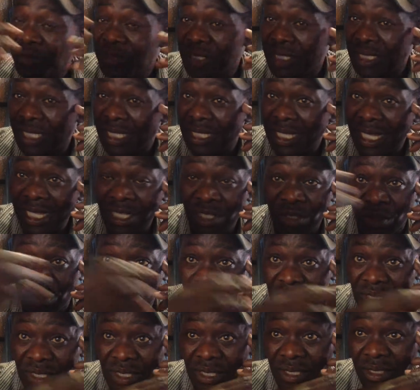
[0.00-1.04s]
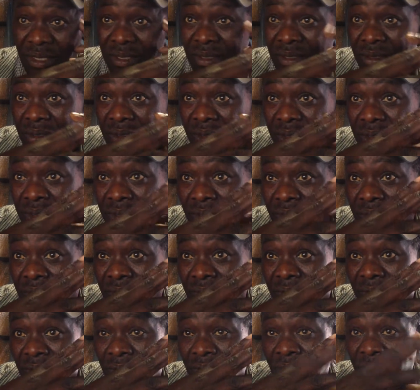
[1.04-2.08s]
the titles
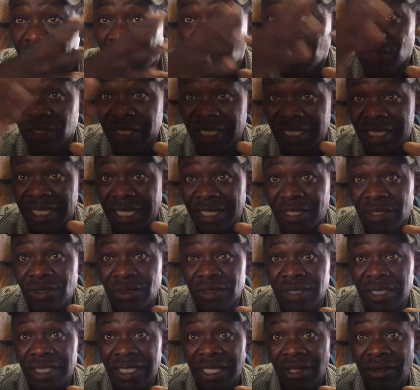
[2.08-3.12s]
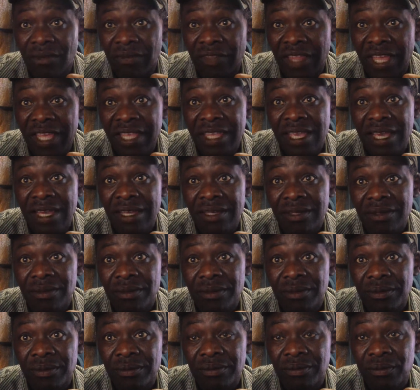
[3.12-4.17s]
or all the security of the
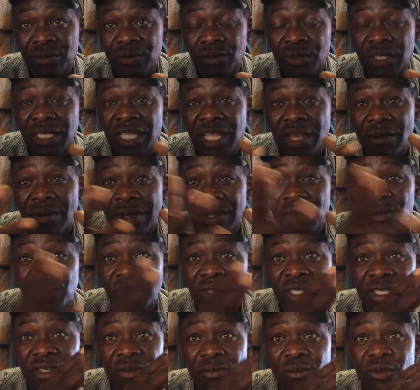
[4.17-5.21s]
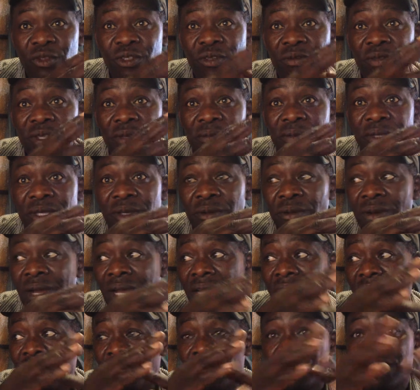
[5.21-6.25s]
which they were using, most of them they were
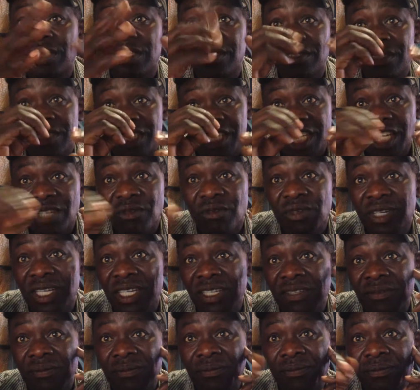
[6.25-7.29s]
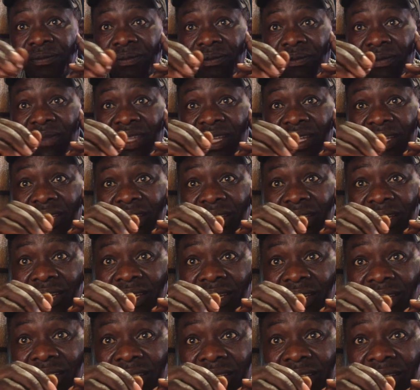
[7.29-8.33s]
not genuine
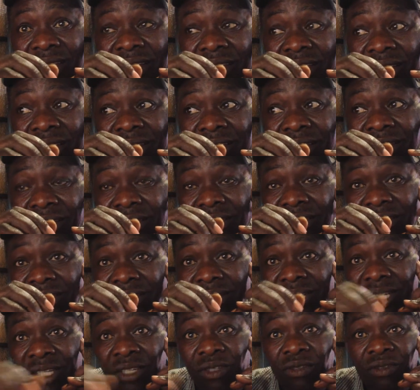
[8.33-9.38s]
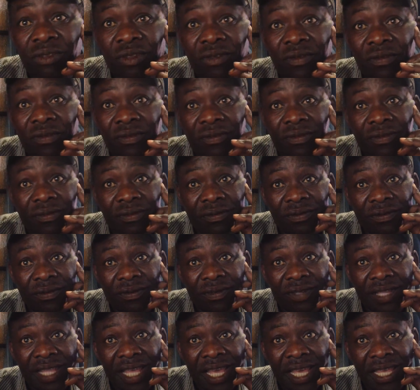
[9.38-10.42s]
uh, security of
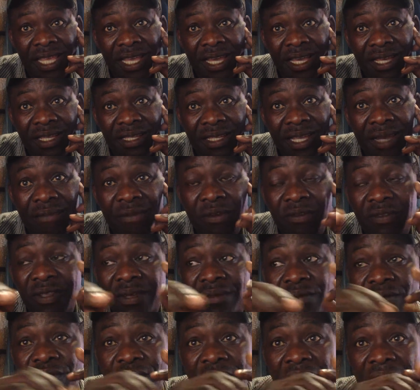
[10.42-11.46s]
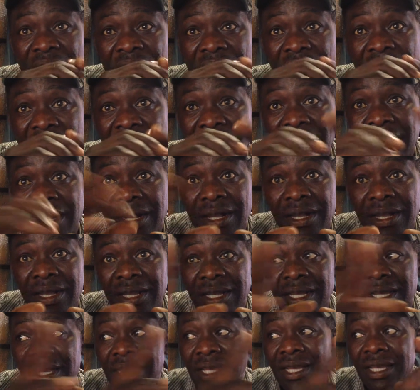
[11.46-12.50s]
the Some of them were fake.
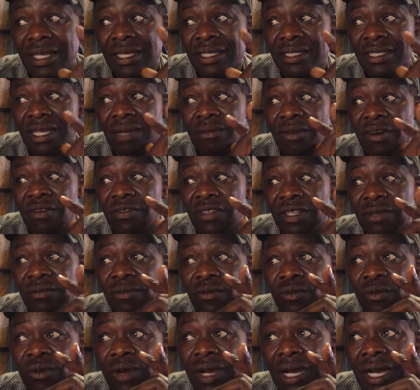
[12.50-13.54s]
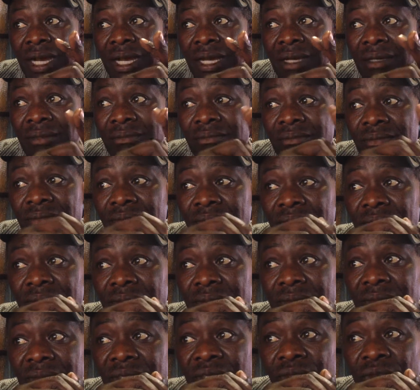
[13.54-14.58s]
Some of them were.
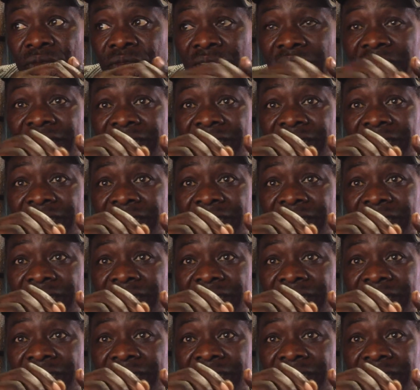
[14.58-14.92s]
You find